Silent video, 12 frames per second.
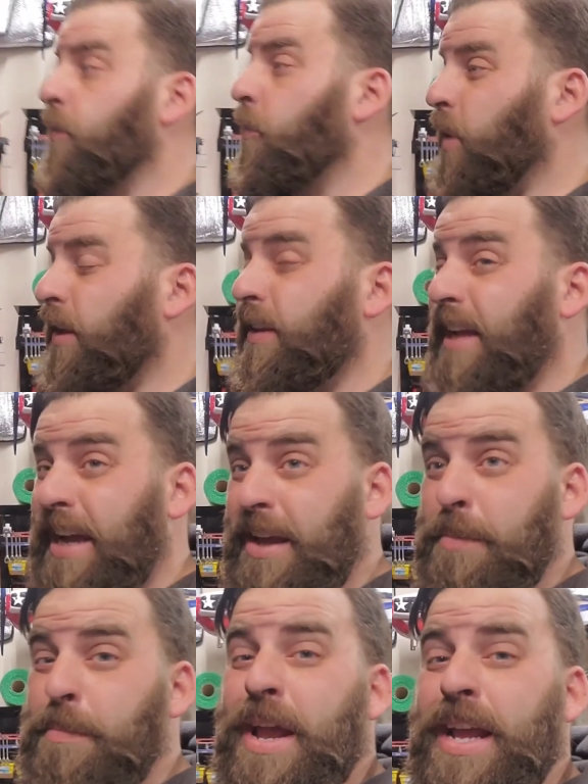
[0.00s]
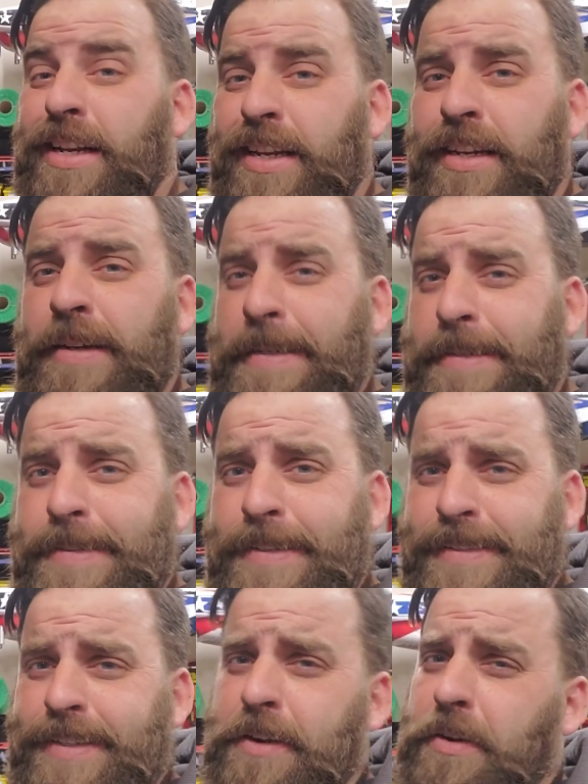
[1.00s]
Well, I abandoned the
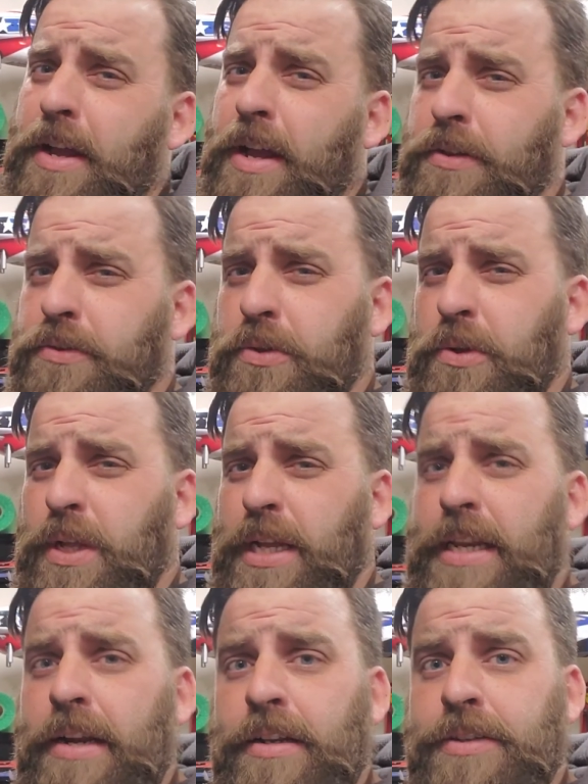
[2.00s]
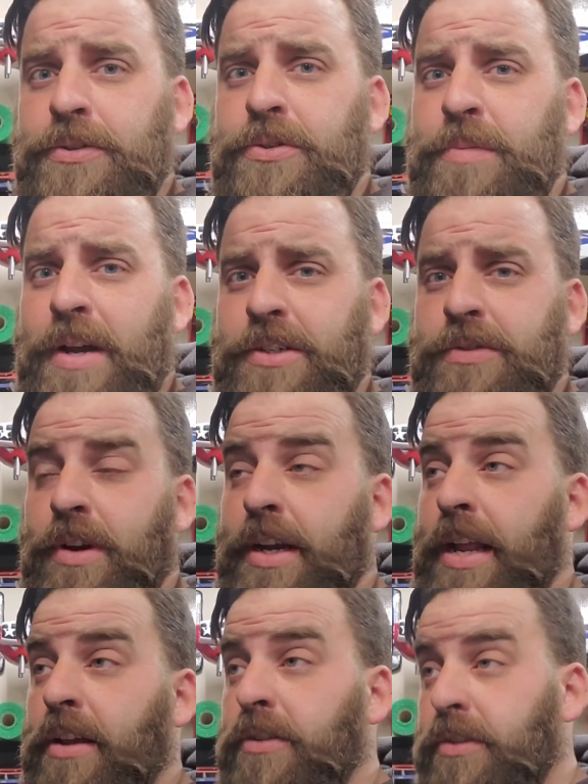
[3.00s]
center console idea on the Shoebox right
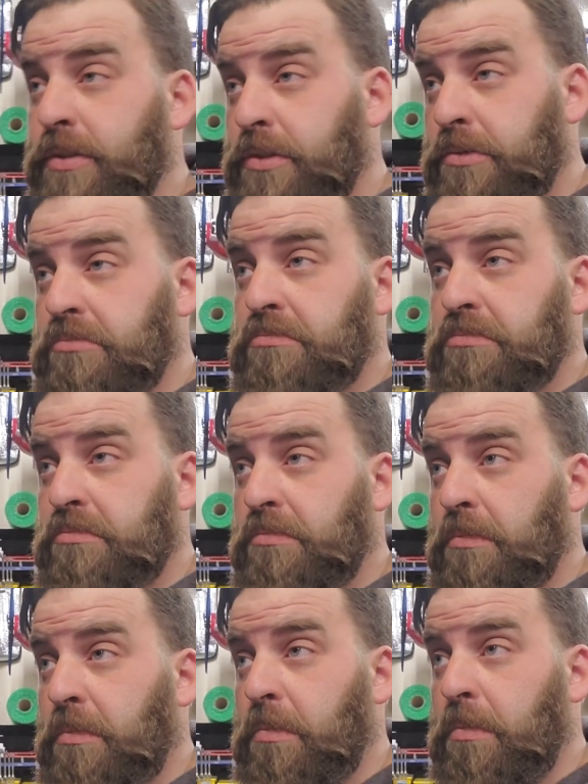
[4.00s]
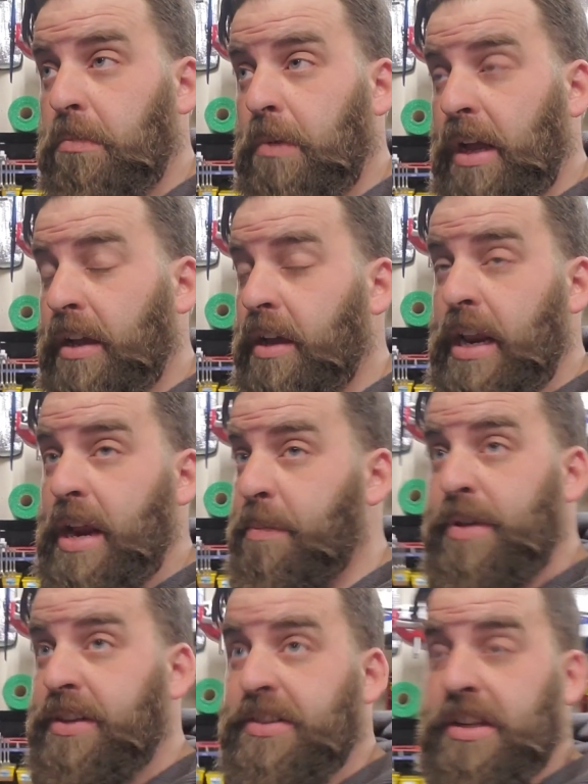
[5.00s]
now because I cut out a
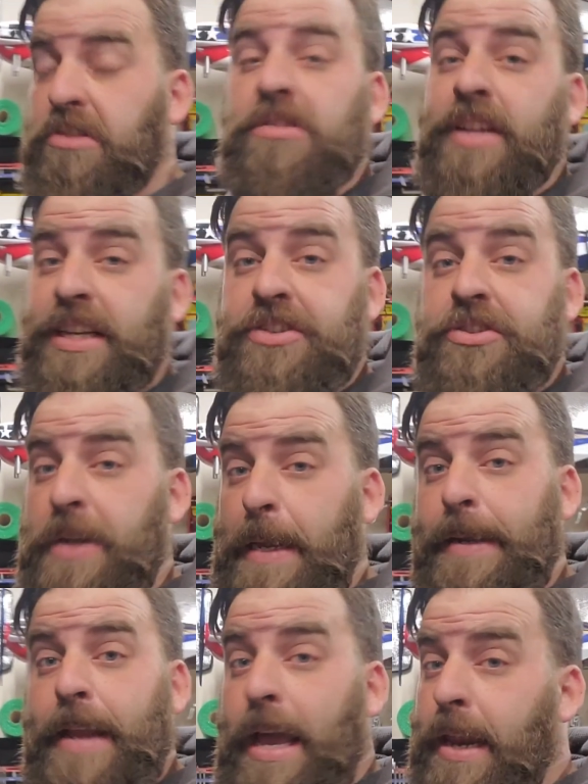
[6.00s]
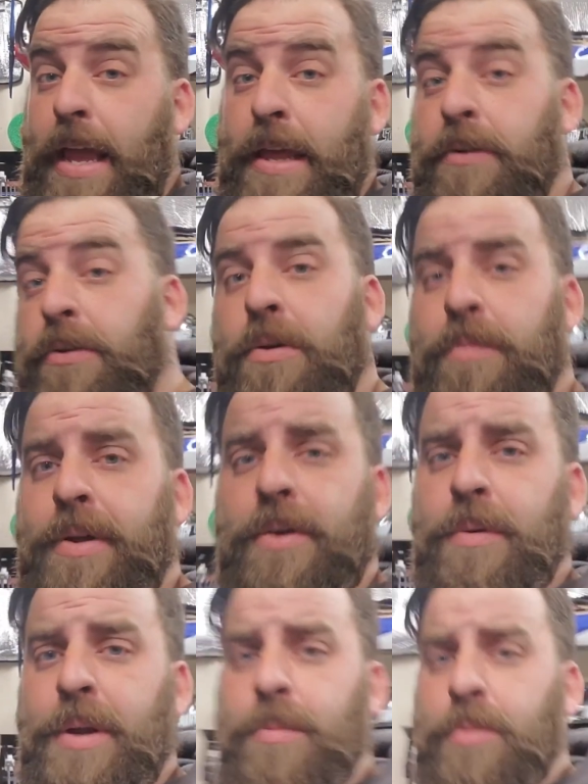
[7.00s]
piece and it looked like shit. I don't know a better
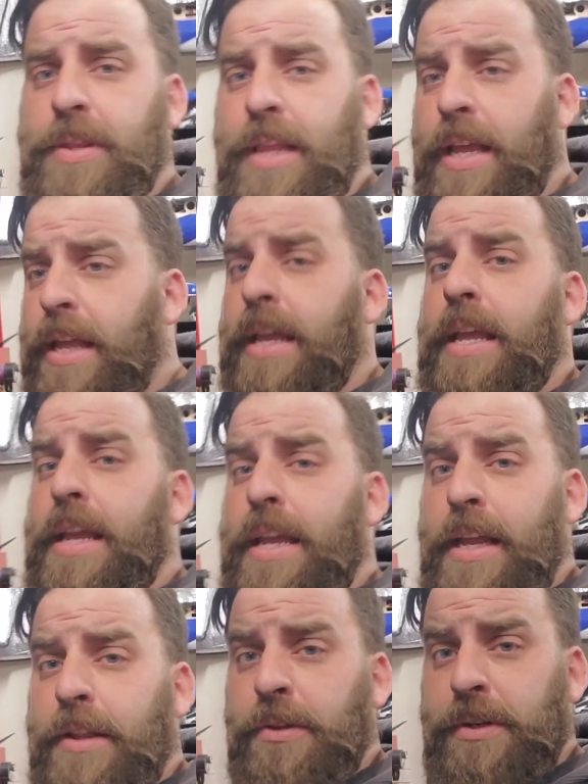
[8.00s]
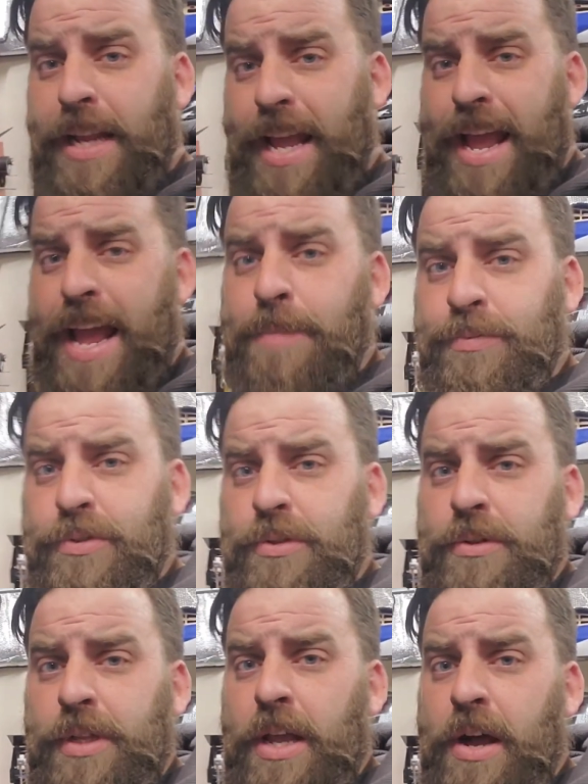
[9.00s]
way to put that. It looked
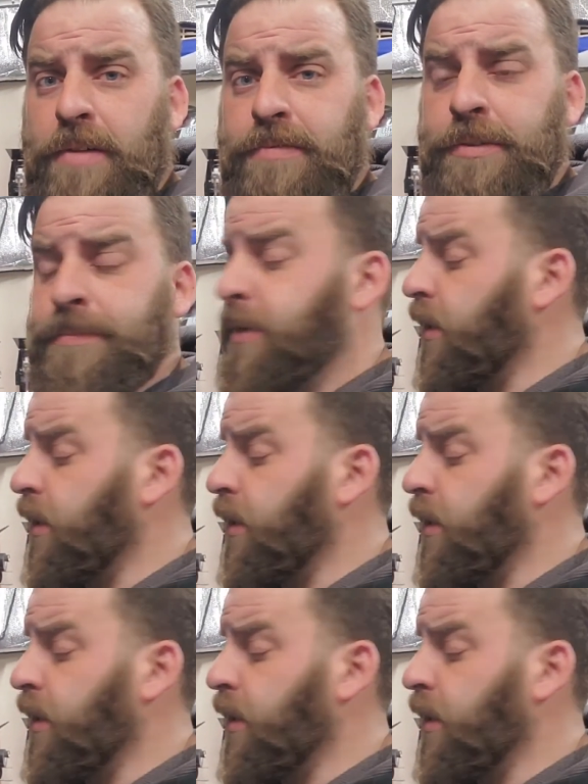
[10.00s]
absolutely awful.